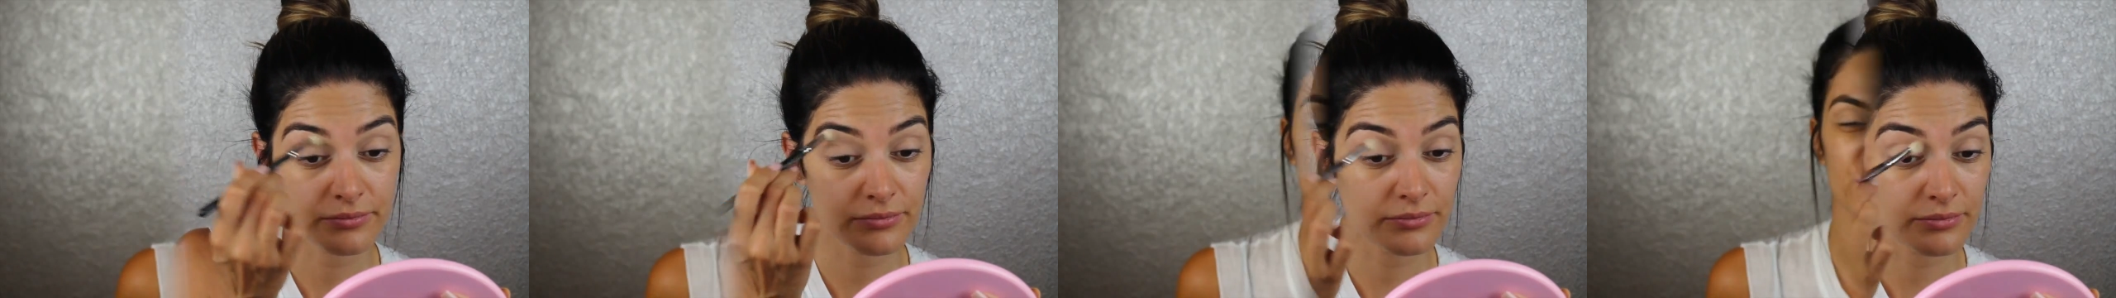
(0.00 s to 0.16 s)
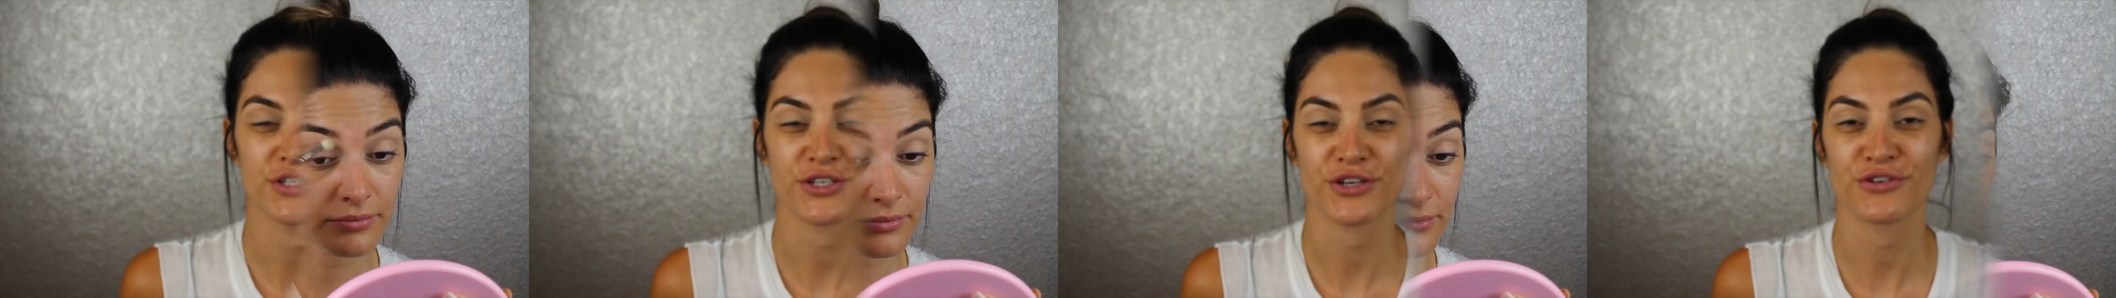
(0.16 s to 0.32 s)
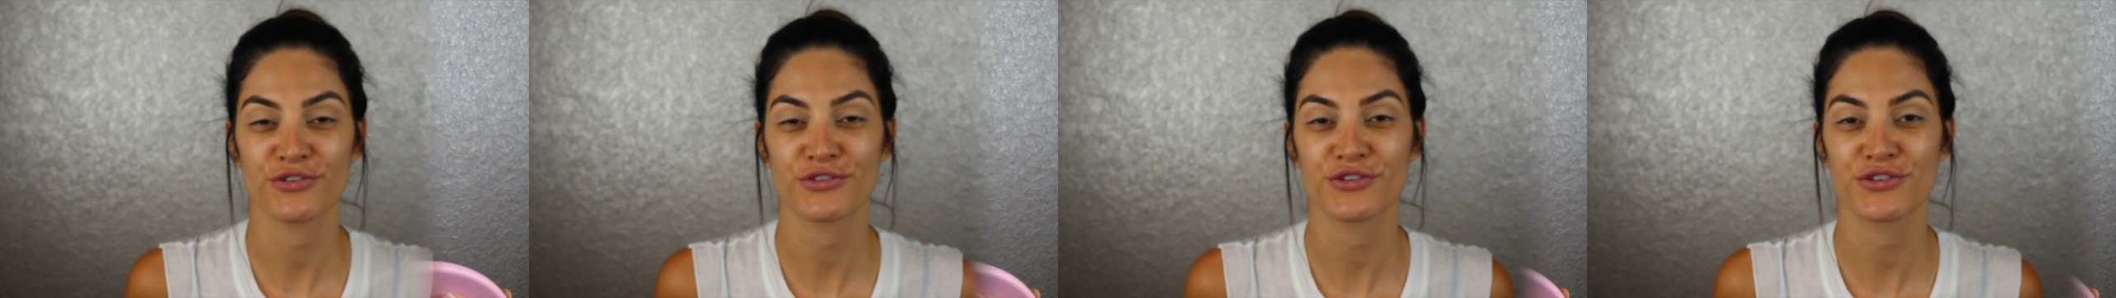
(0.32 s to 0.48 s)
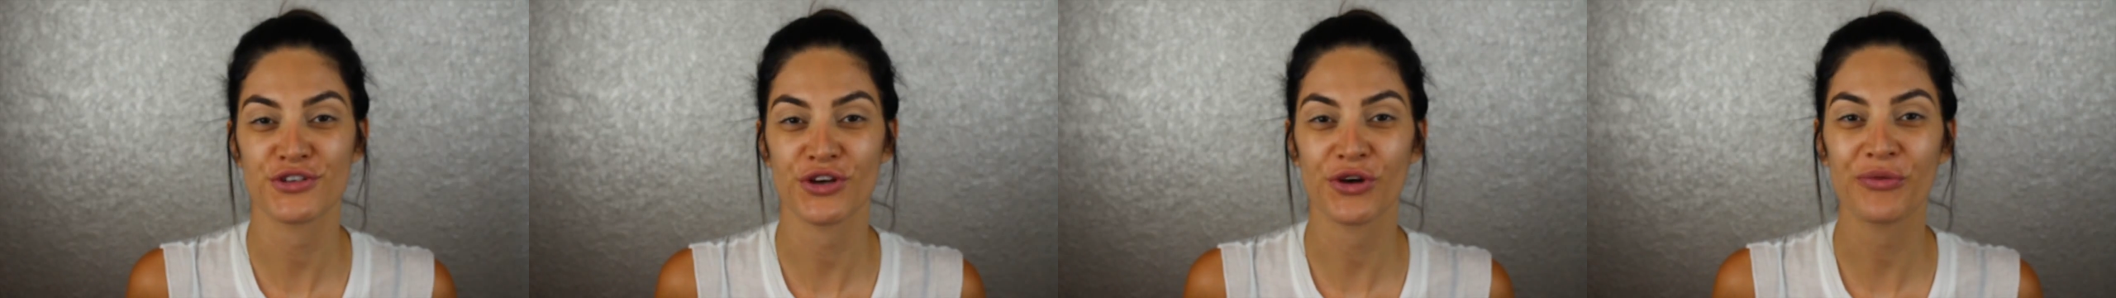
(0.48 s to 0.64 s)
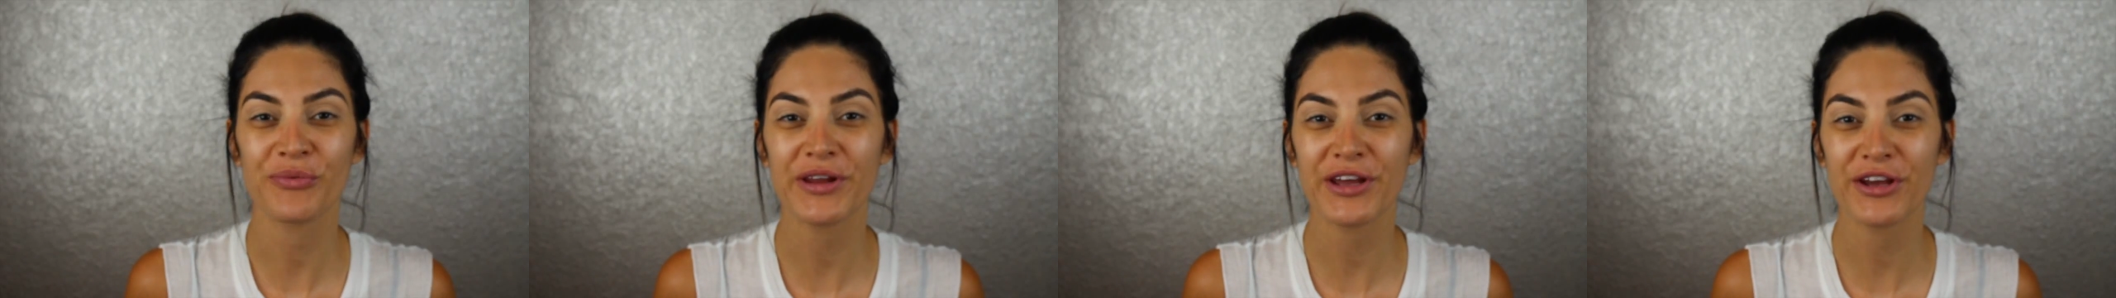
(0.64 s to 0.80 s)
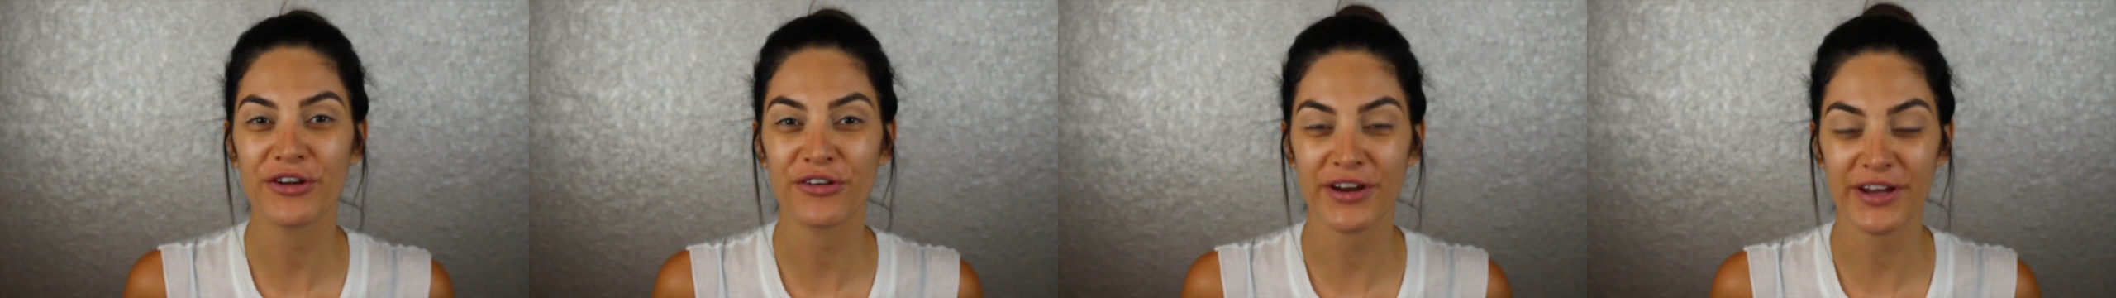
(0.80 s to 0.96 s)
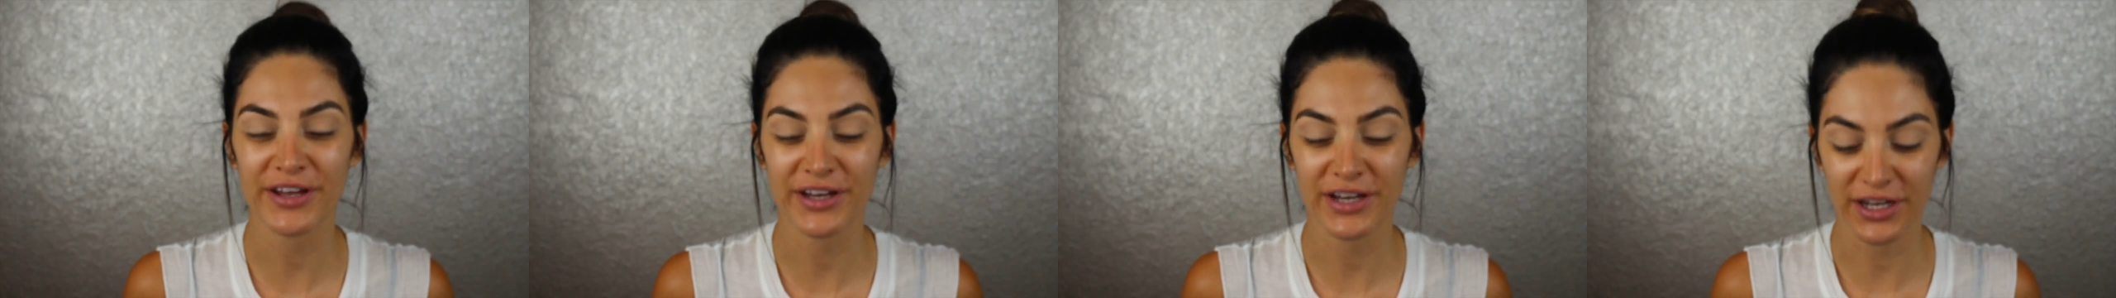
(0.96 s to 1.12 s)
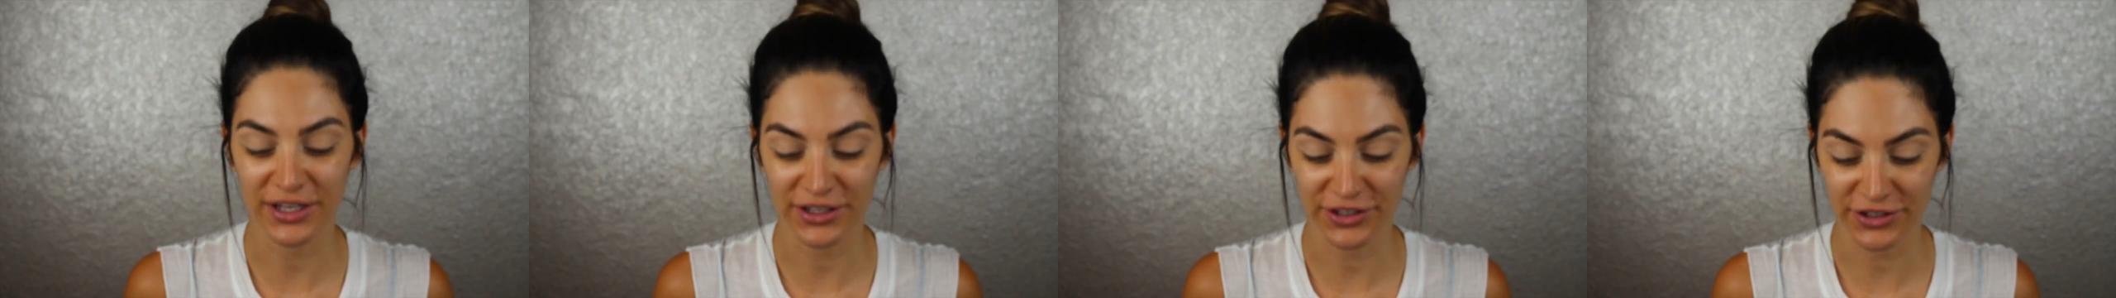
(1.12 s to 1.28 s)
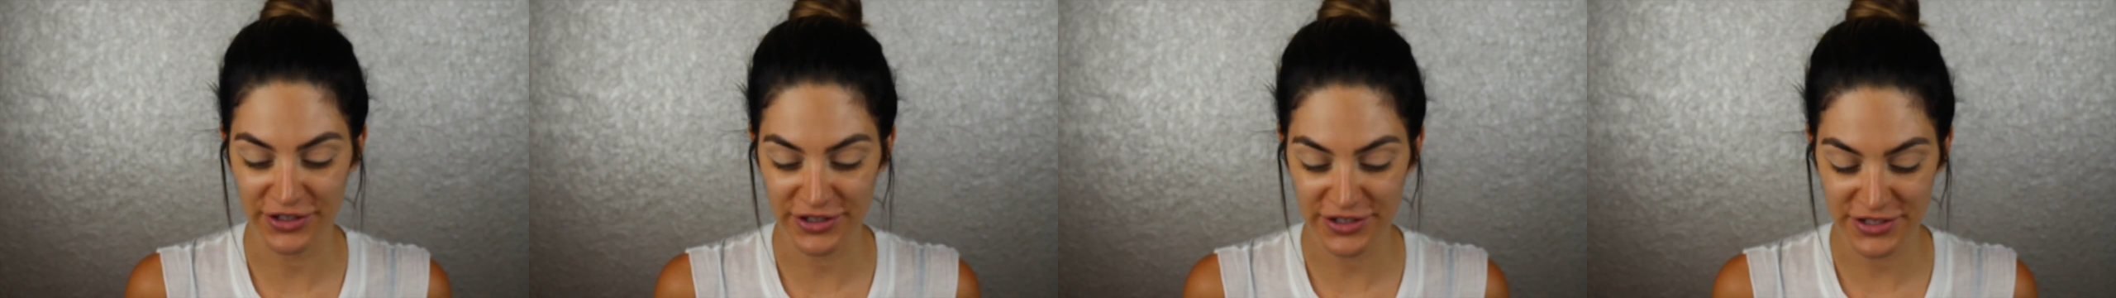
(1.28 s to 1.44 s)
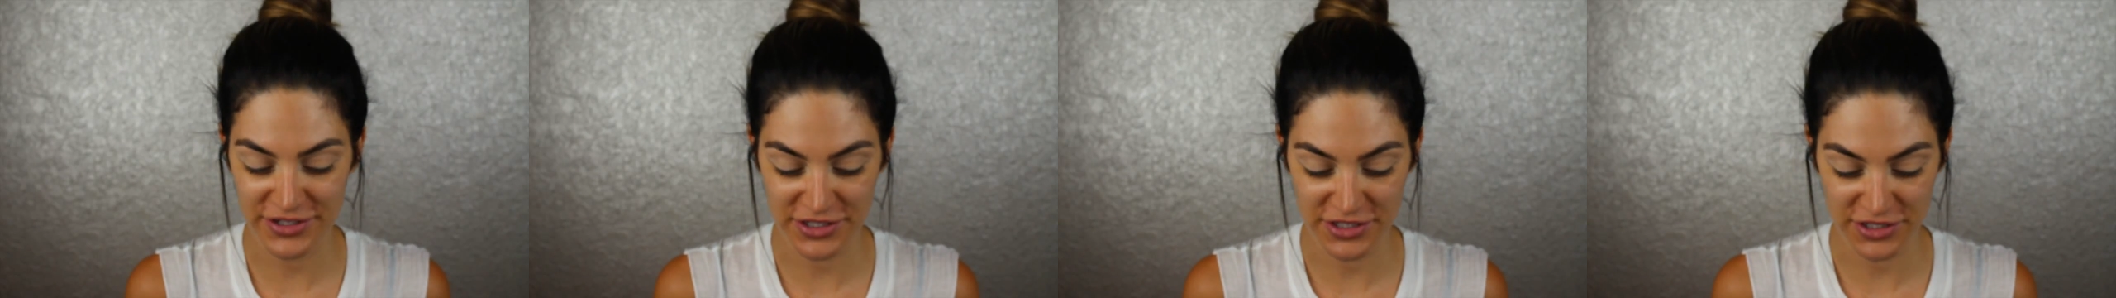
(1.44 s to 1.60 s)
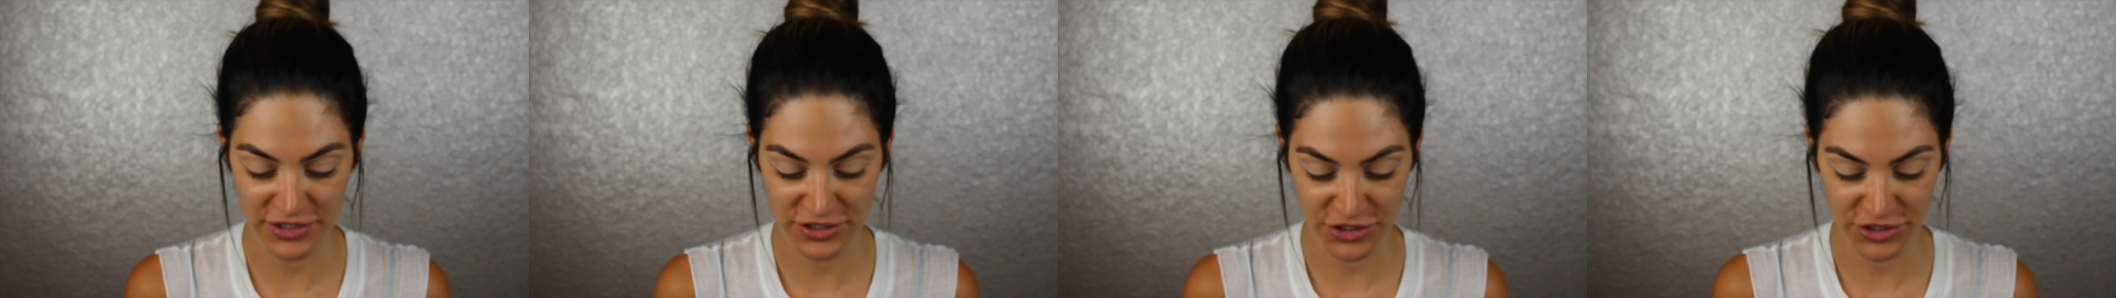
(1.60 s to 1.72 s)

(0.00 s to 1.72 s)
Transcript: So there's so many great colors